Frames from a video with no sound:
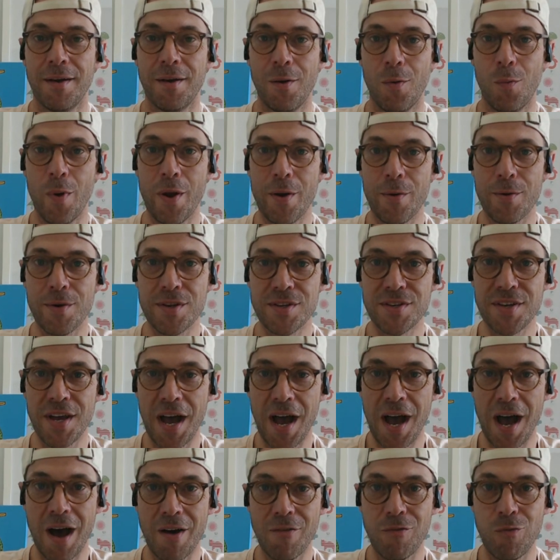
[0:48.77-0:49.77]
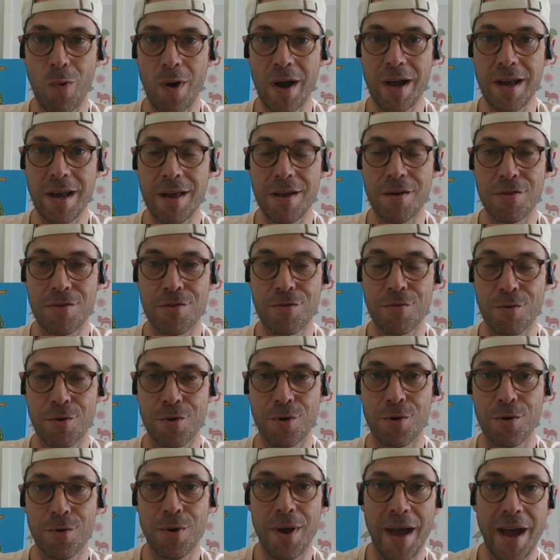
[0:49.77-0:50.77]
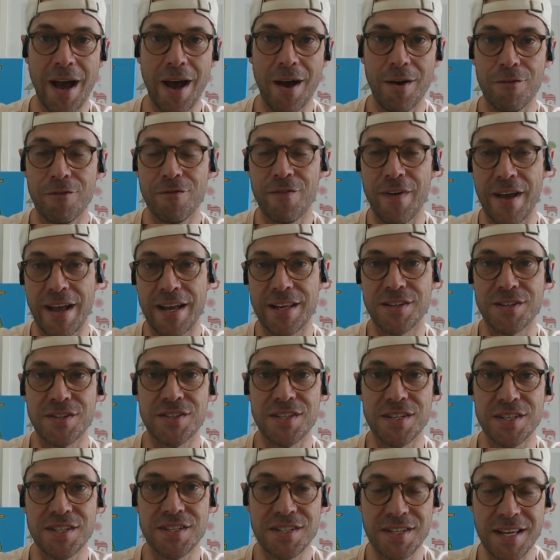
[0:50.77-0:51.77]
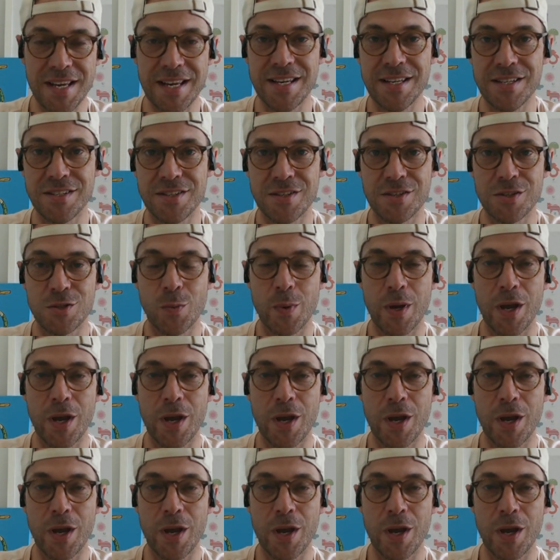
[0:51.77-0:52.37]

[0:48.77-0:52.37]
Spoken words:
where it is halfway through our fantasy seasons.